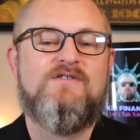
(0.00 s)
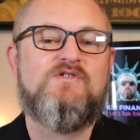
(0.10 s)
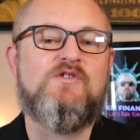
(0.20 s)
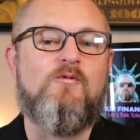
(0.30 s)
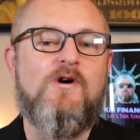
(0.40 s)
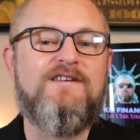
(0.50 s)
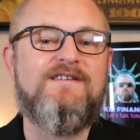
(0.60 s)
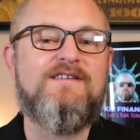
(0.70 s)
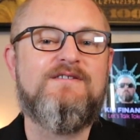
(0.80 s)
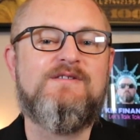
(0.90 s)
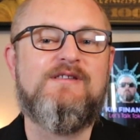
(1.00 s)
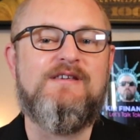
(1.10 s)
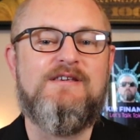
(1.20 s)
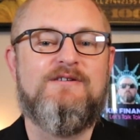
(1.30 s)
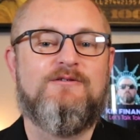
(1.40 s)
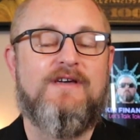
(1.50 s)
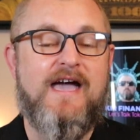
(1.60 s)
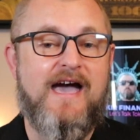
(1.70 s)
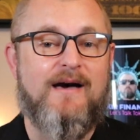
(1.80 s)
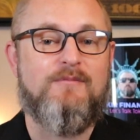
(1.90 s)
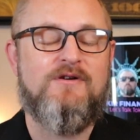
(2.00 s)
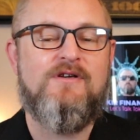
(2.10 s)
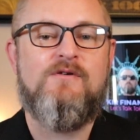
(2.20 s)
So what is the YLD app?